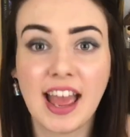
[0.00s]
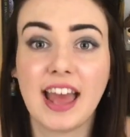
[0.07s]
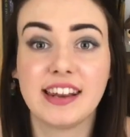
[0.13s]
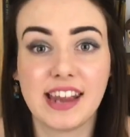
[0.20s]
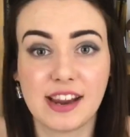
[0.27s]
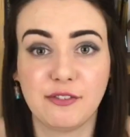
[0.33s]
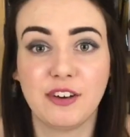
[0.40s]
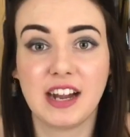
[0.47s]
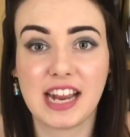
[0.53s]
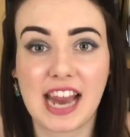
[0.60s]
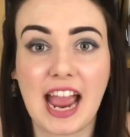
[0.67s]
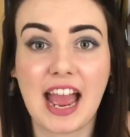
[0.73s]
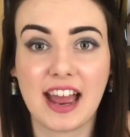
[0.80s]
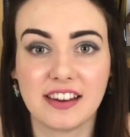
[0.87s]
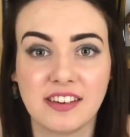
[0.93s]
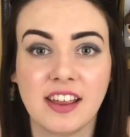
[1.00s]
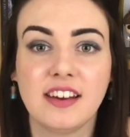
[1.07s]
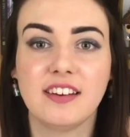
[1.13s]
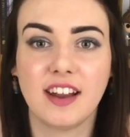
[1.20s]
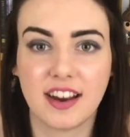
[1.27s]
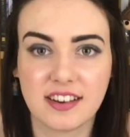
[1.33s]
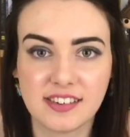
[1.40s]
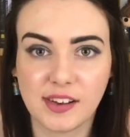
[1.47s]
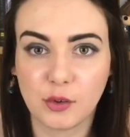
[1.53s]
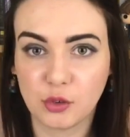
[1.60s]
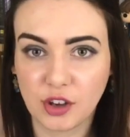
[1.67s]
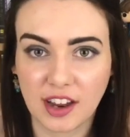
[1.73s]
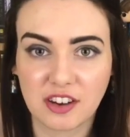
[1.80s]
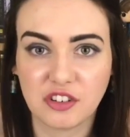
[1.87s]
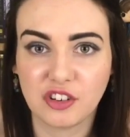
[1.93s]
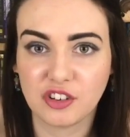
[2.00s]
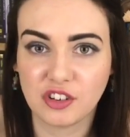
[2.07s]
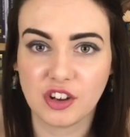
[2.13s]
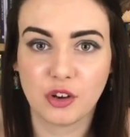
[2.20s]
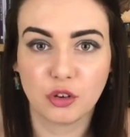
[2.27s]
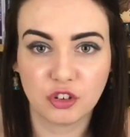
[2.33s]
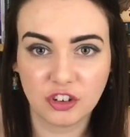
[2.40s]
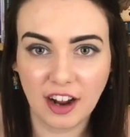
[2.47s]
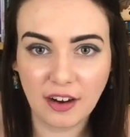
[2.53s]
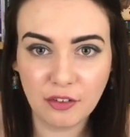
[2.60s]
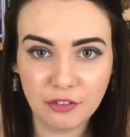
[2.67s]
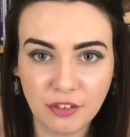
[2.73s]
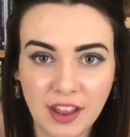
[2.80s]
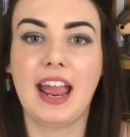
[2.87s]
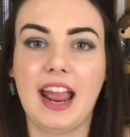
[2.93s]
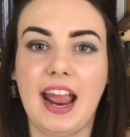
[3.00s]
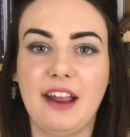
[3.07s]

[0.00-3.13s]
and they really add nice little touches to your shelf.